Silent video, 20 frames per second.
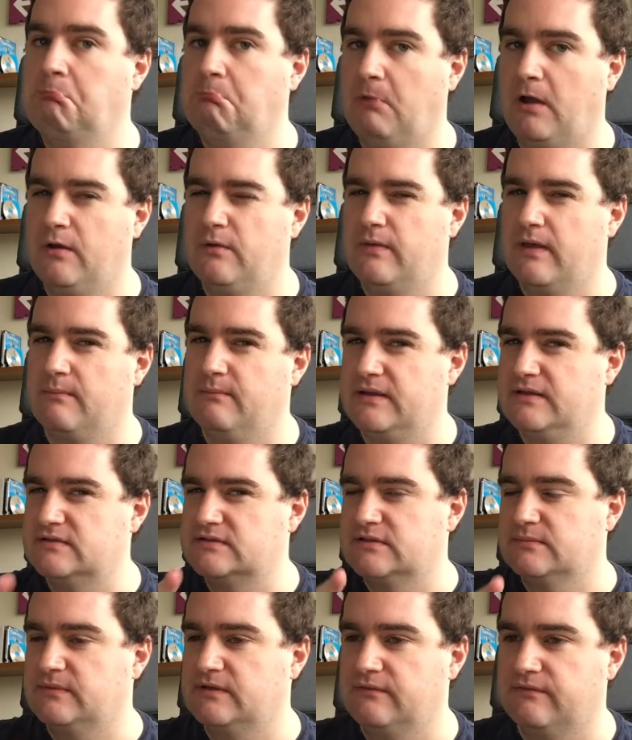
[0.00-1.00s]
Hope that means
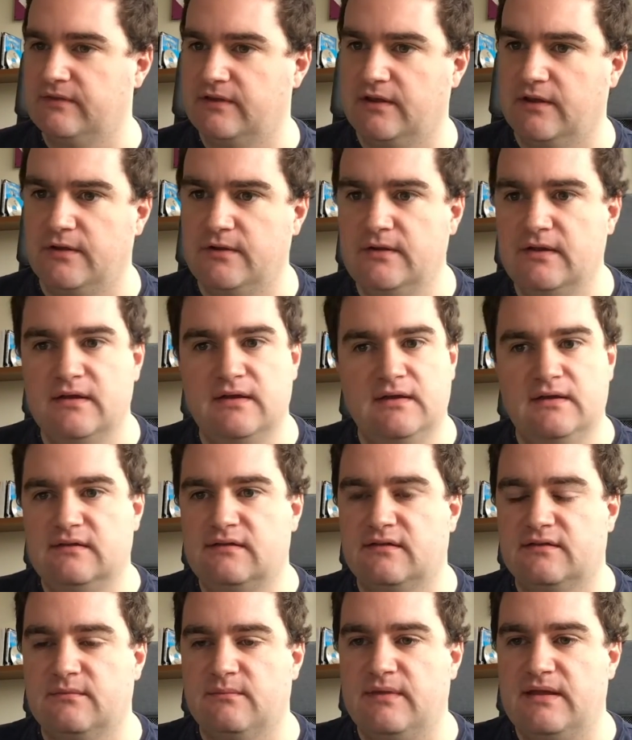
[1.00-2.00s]
something for you.
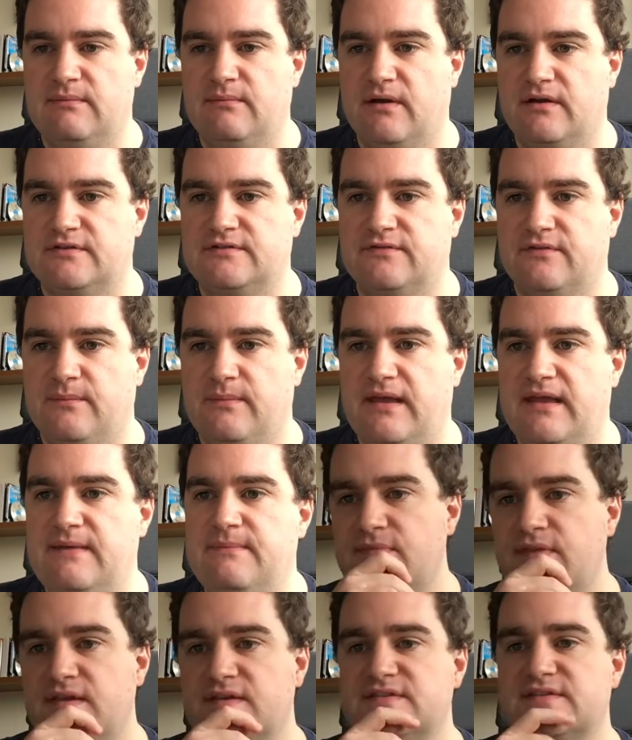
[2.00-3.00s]
Doesn't mean much for
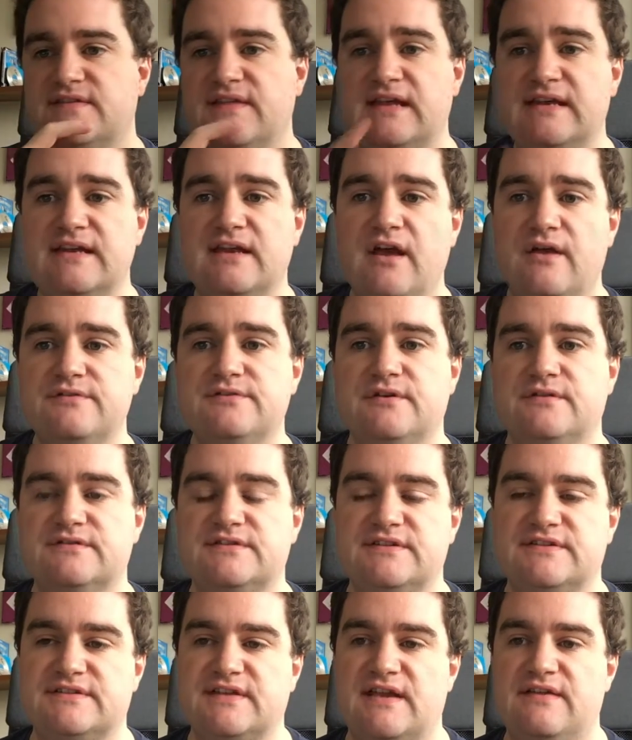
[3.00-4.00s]
me. So then he goes on
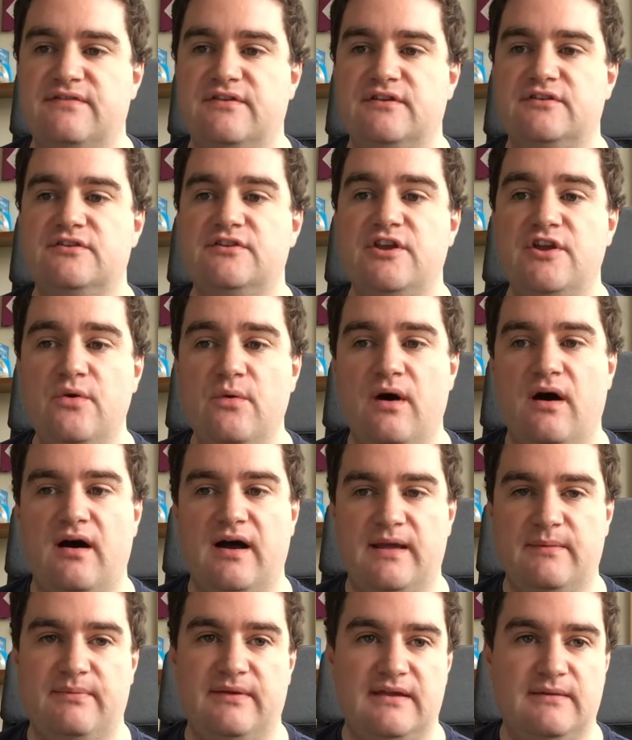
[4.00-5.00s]
to say the newer
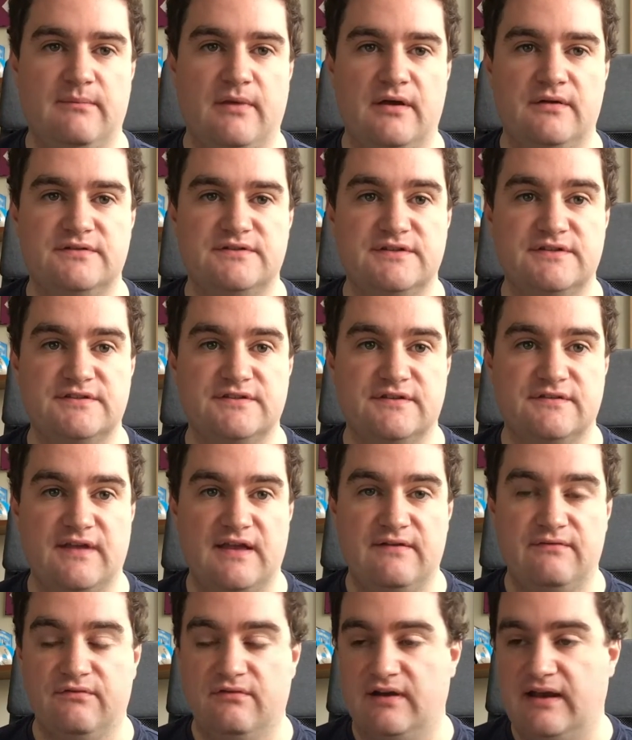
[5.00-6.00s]
IP motors that
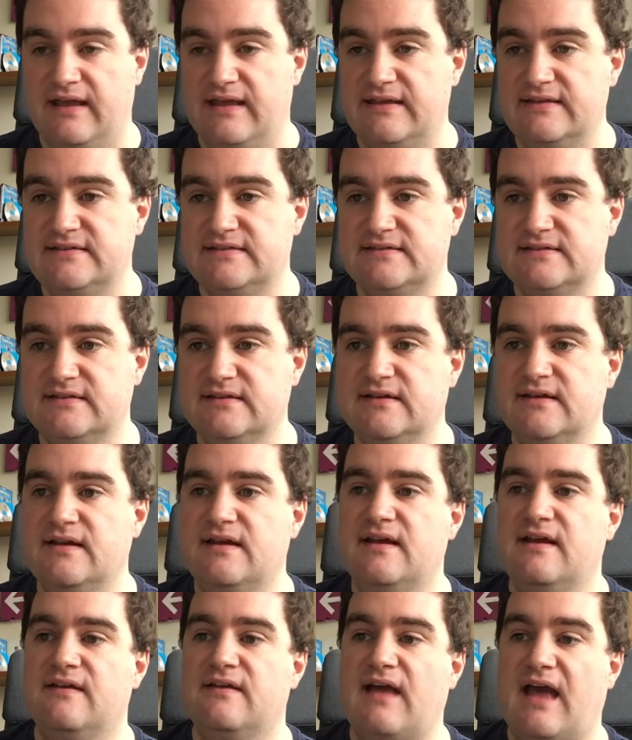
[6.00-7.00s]
they've released
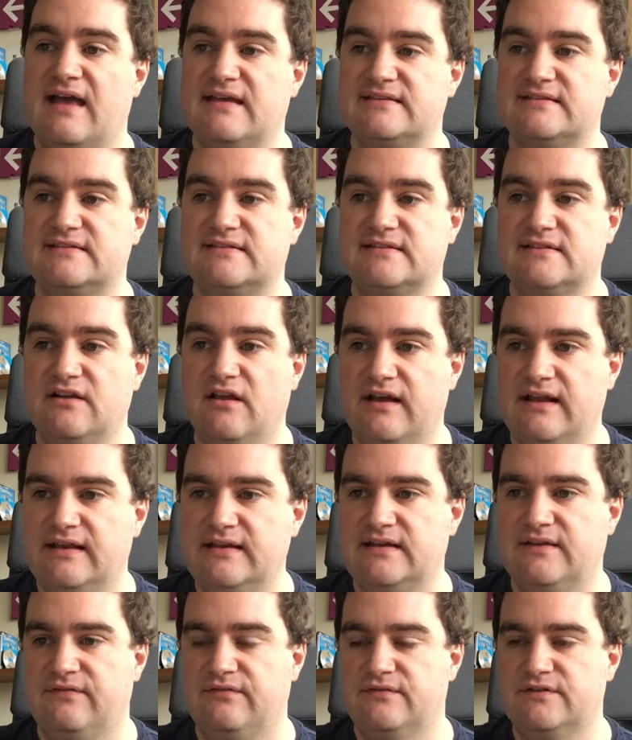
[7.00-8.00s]
has slightly
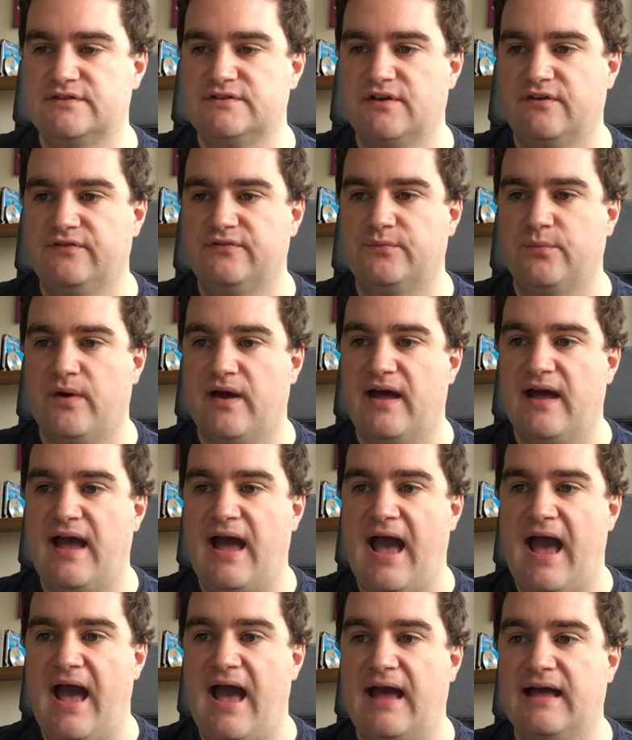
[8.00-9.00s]
different
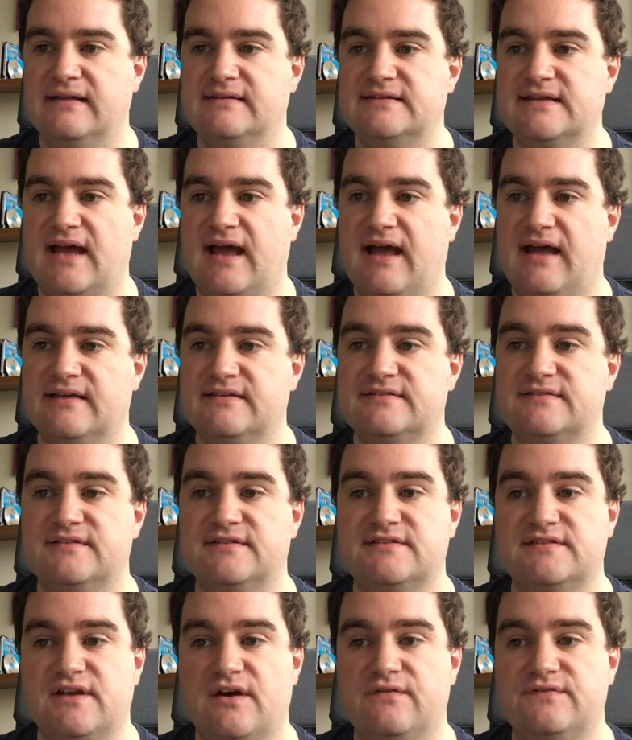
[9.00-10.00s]
software and has the
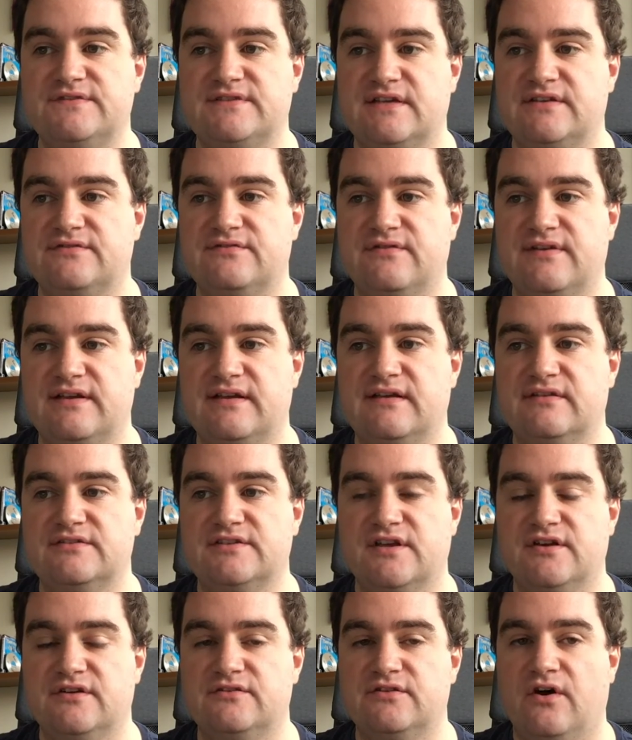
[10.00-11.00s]
self-centering
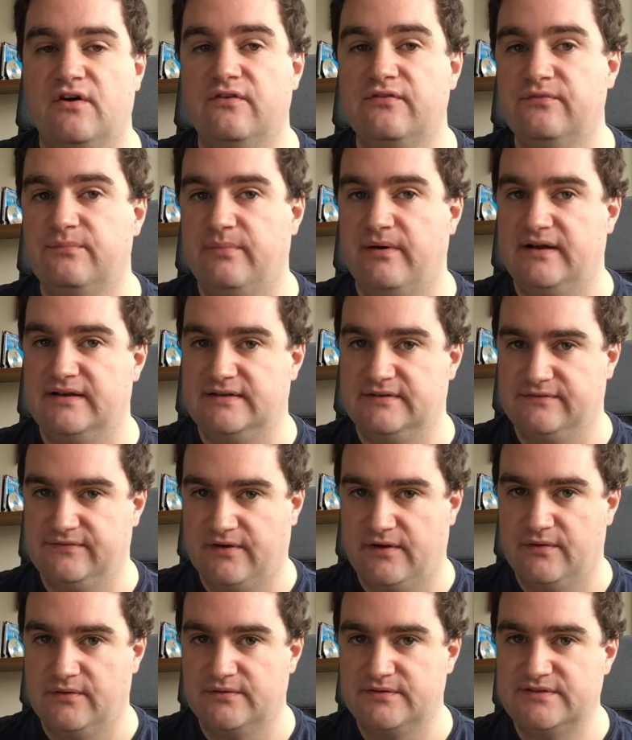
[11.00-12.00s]
turned off by
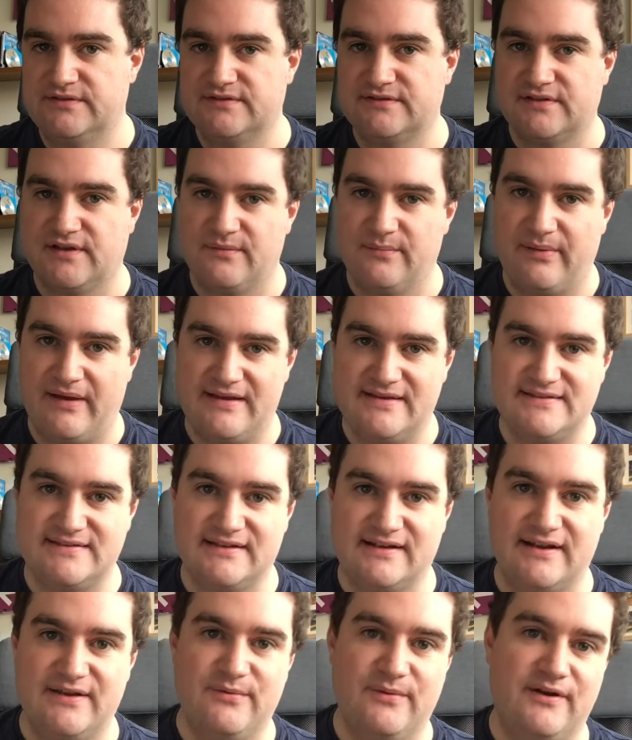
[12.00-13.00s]
default. So
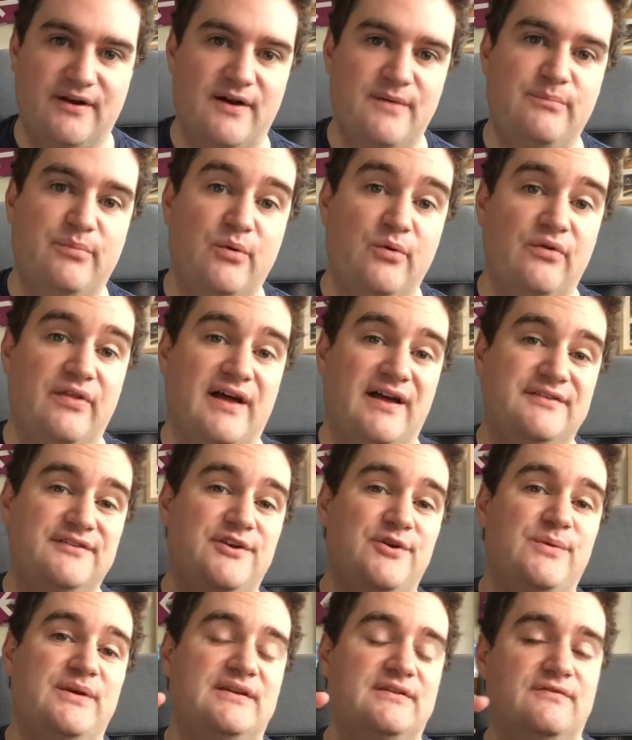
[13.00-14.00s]
basically, when I bought that
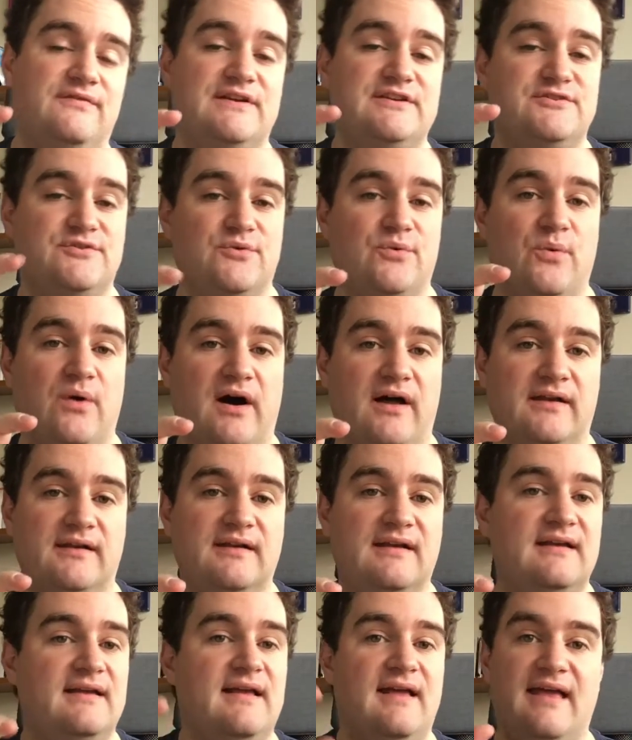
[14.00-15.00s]
new individual
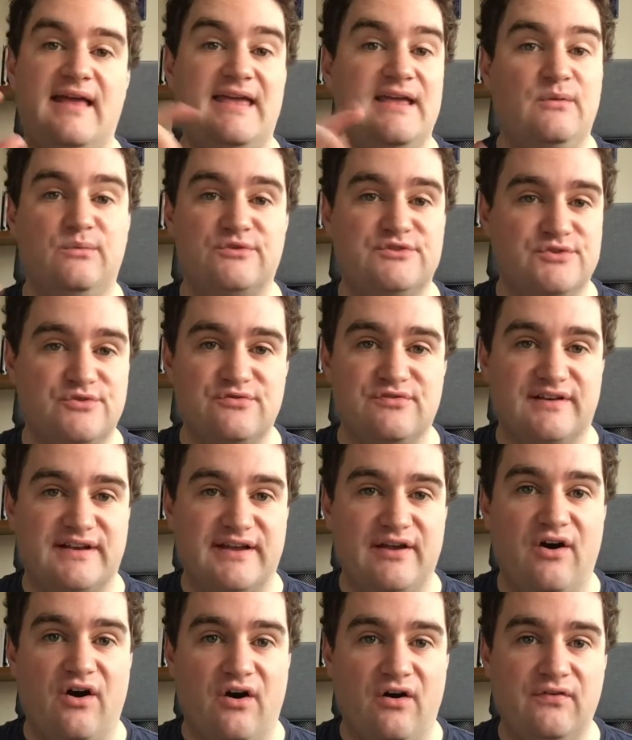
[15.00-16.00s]
one, it was
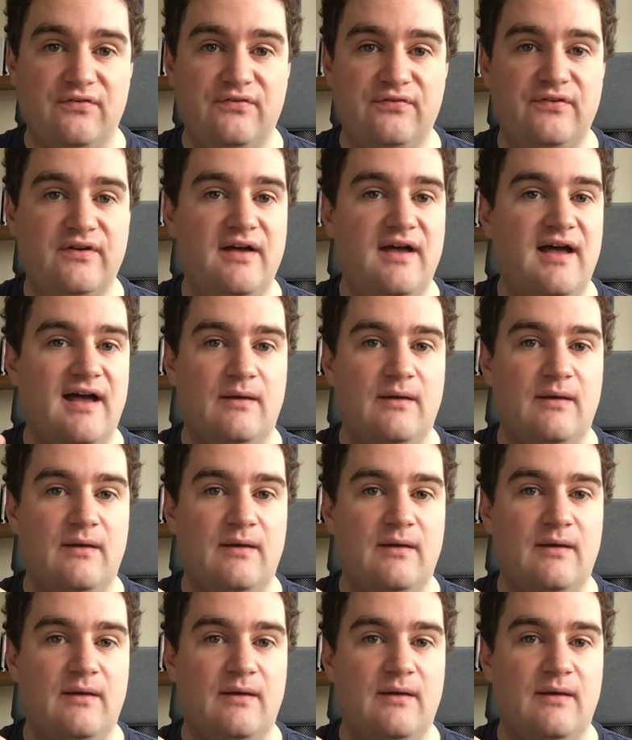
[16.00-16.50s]
already off.